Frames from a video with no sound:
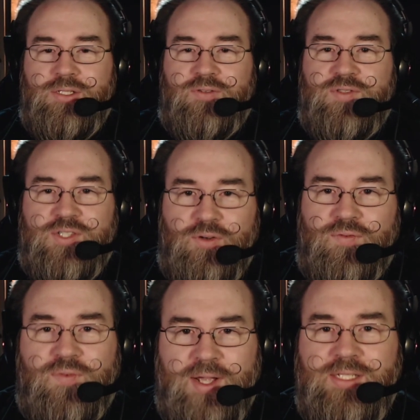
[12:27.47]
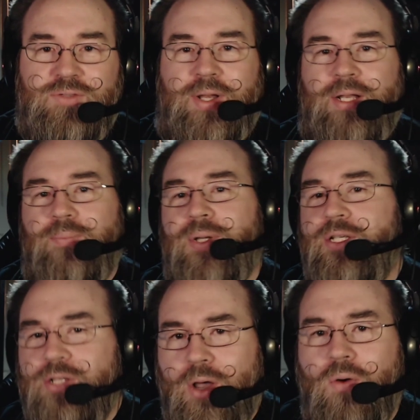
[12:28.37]
are so frustrated. But
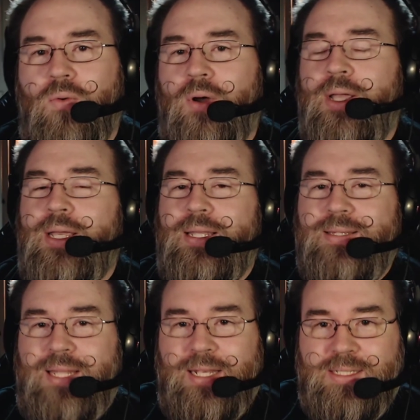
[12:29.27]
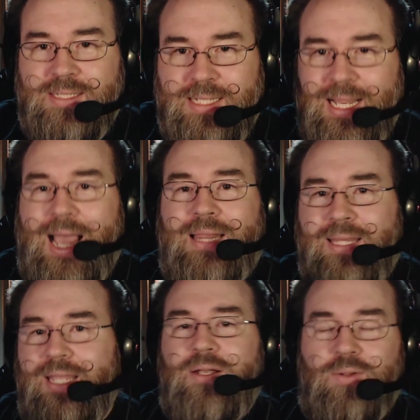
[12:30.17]
know that it's not
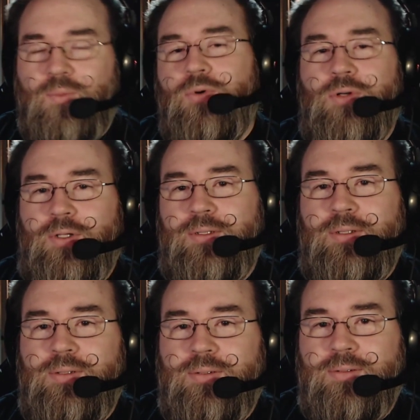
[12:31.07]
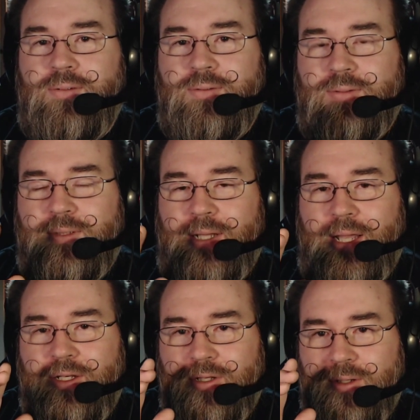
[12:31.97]
the end of the world.
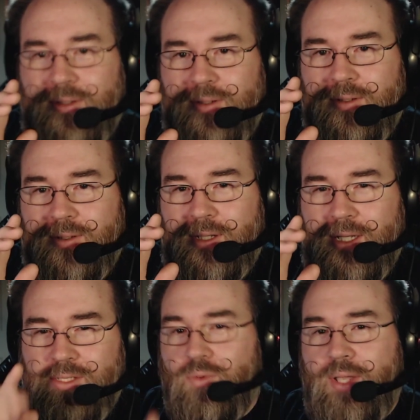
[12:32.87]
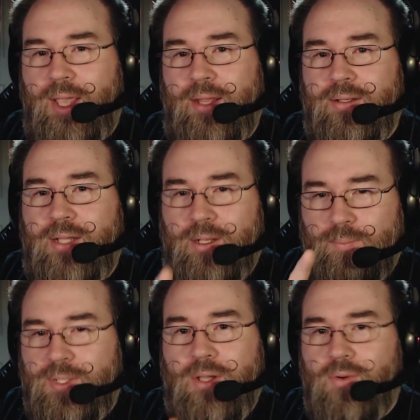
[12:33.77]
And it's okay. It'll
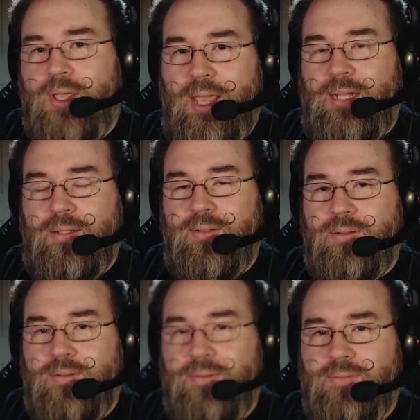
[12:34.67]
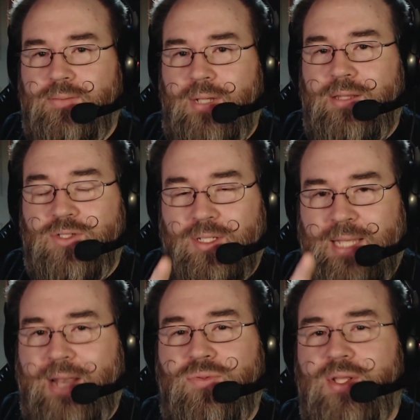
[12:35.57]
be okay. And there's a
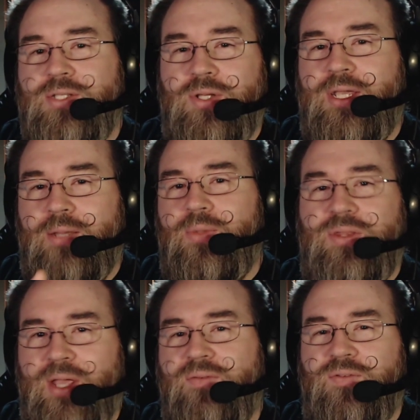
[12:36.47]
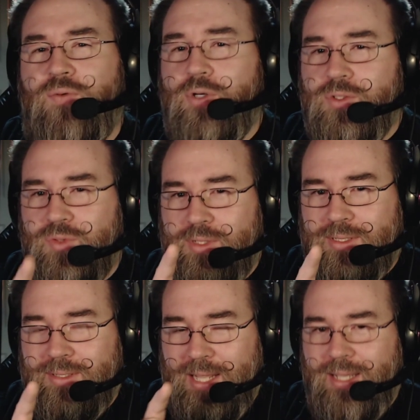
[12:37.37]
lot of things you can be thankful for. So
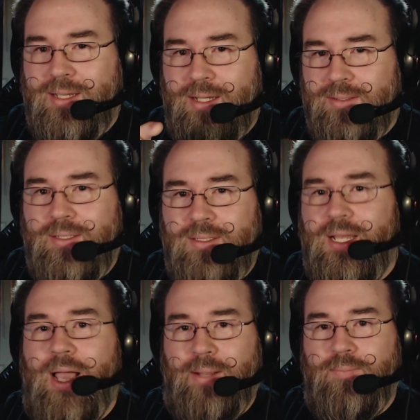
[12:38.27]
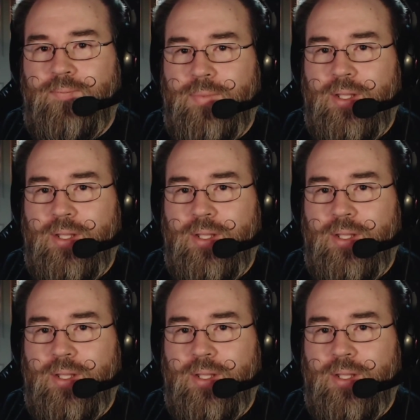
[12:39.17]
take a little time